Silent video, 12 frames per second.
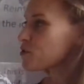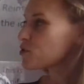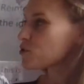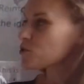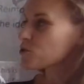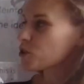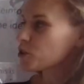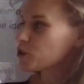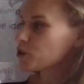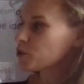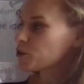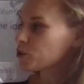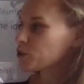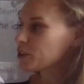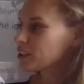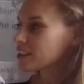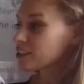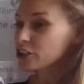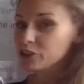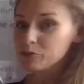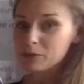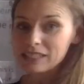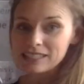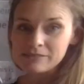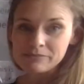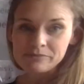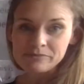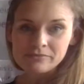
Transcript: you who know me